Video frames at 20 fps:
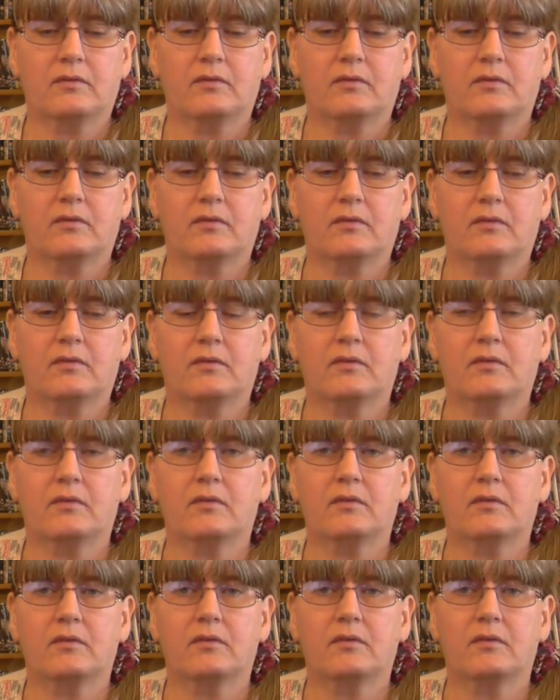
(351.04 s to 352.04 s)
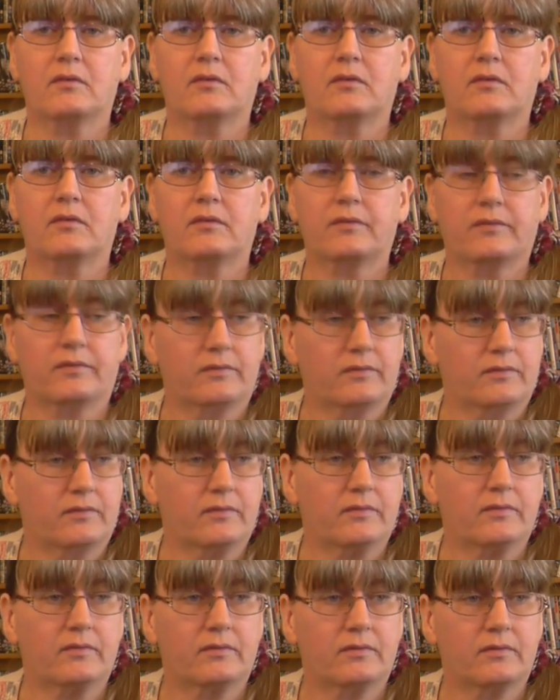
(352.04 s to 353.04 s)

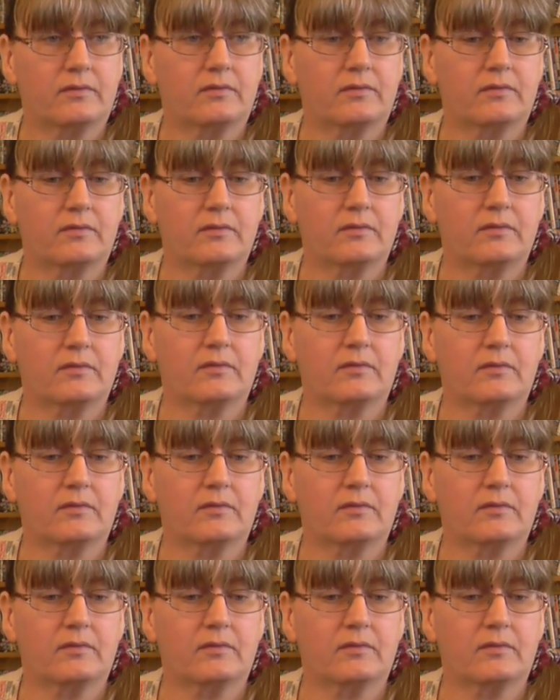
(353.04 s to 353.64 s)
The person shown says nothing.